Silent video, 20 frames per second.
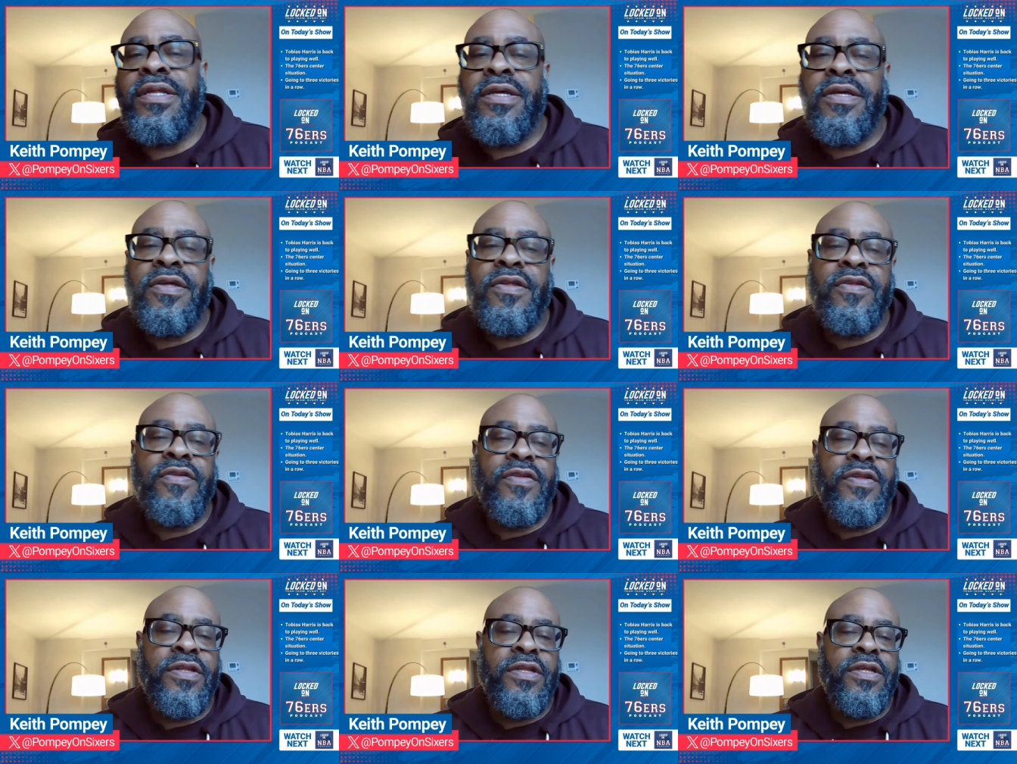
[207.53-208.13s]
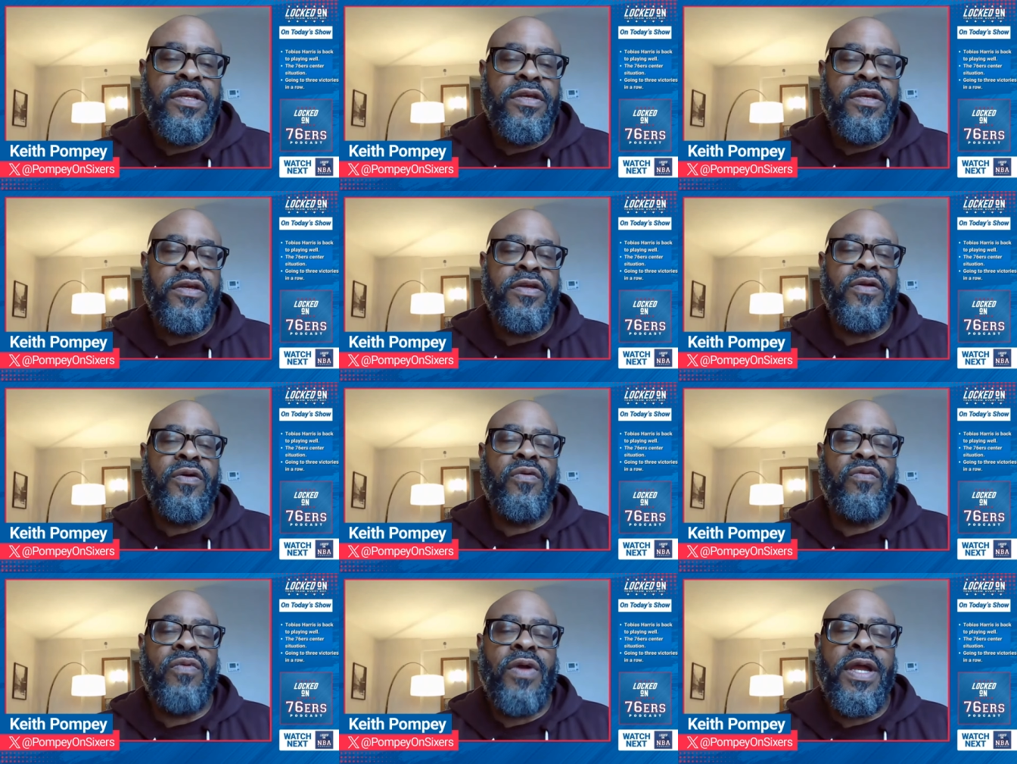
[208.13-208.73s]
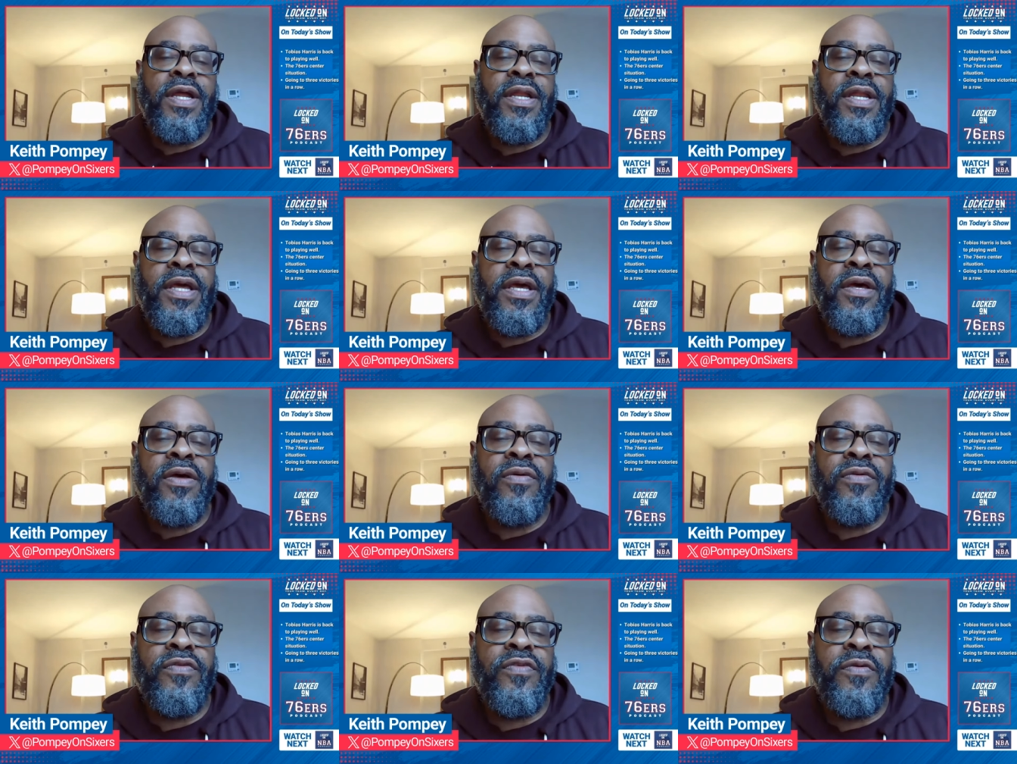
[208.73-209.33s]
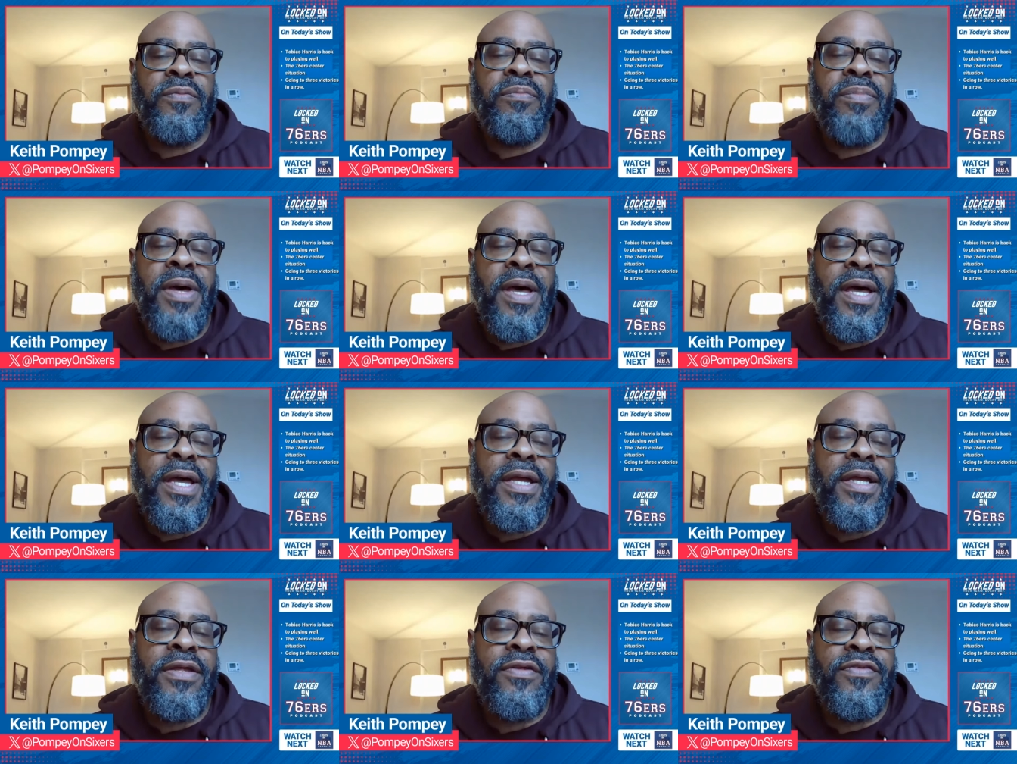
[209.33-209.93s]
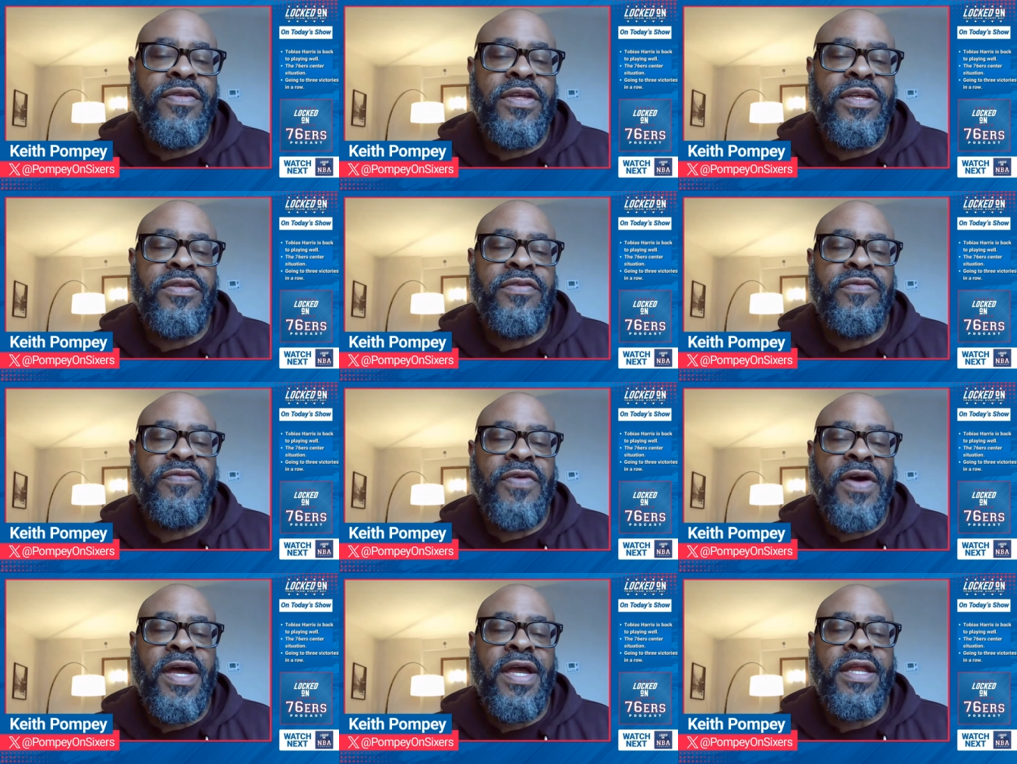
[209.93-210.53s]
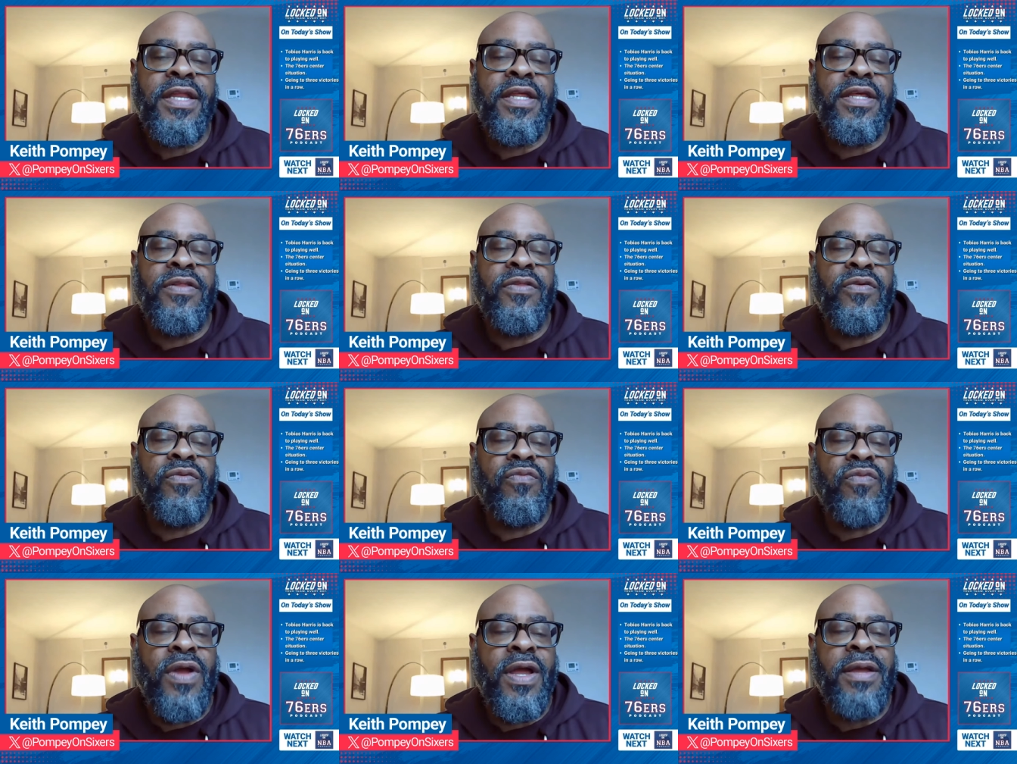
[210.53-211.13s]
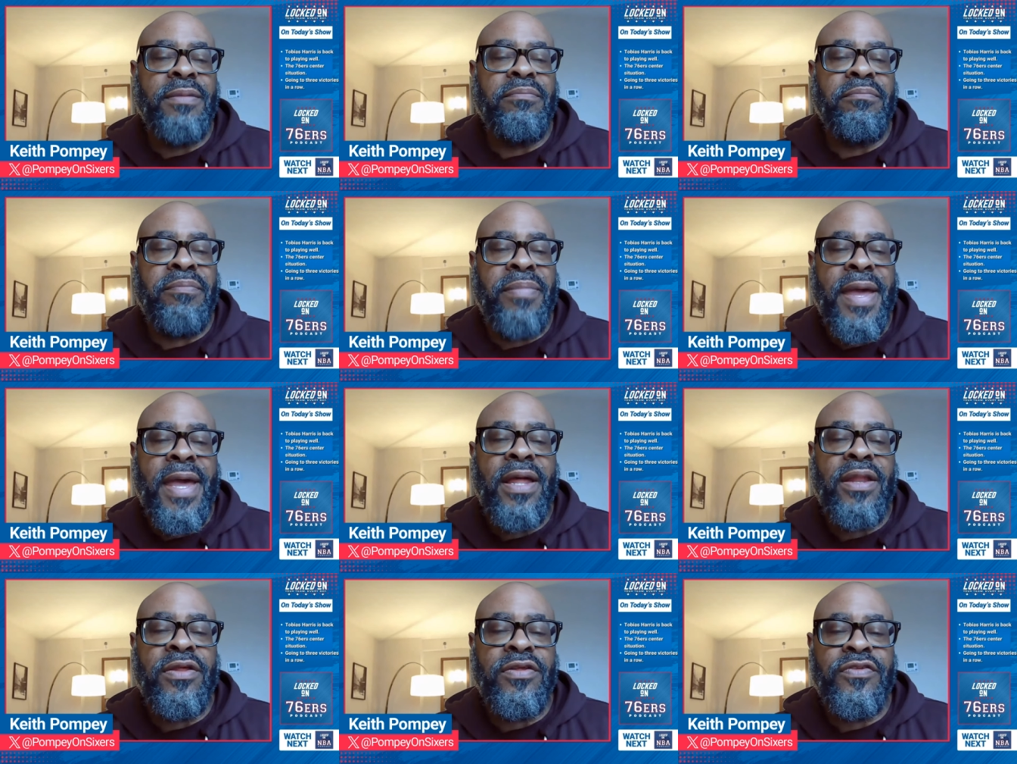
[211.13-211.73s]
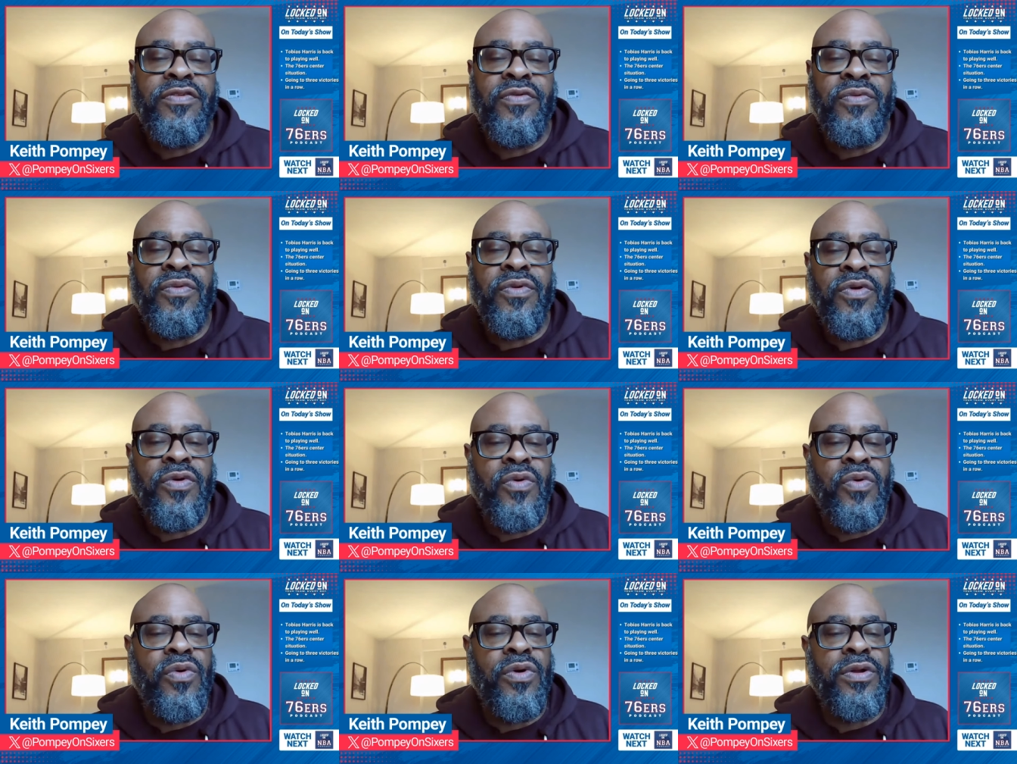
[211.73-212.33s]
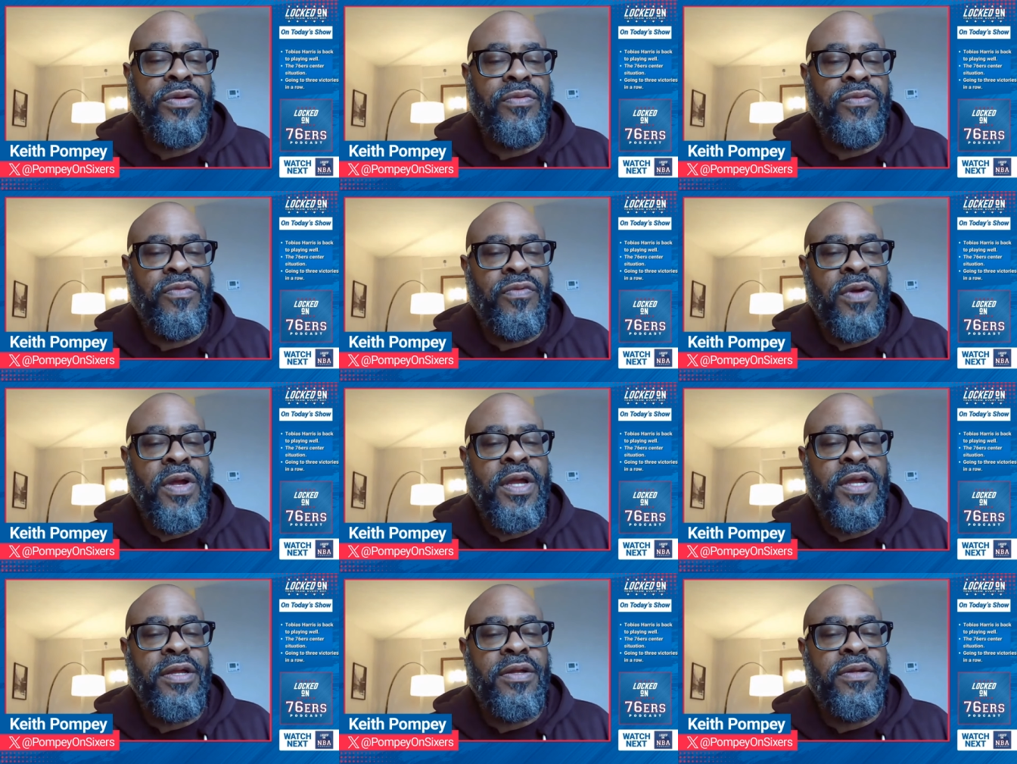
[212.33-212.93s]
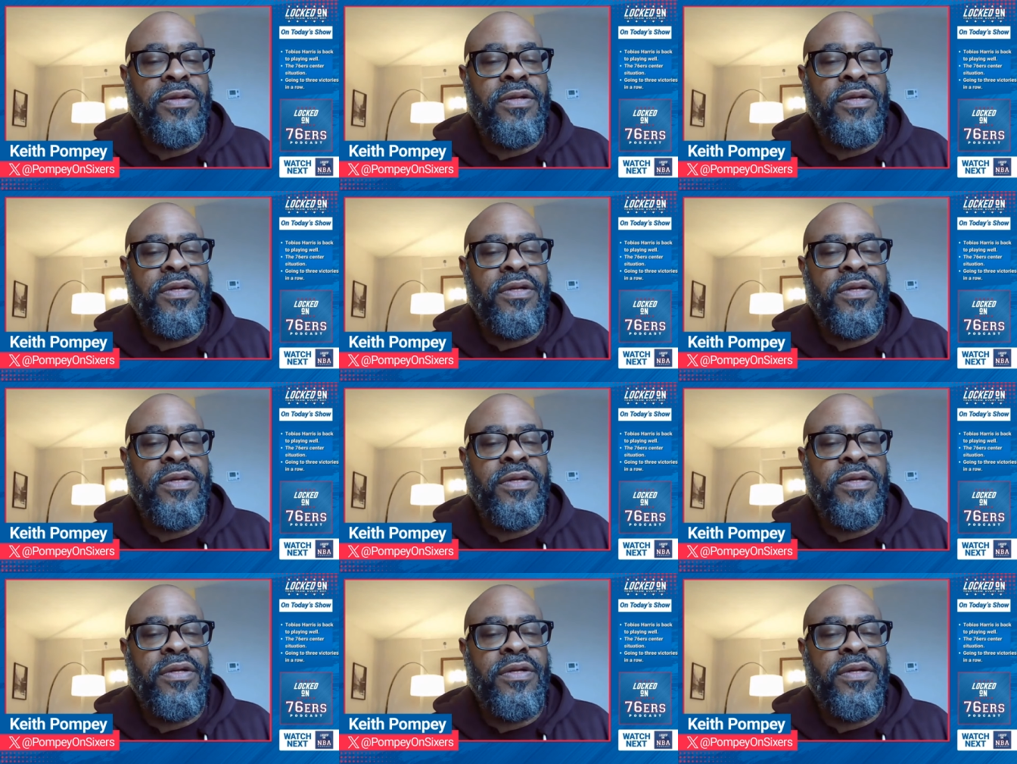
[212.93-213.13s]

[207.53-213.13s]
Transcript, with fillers: is, you know, right now, Tobias is finding the right balance on the court, right?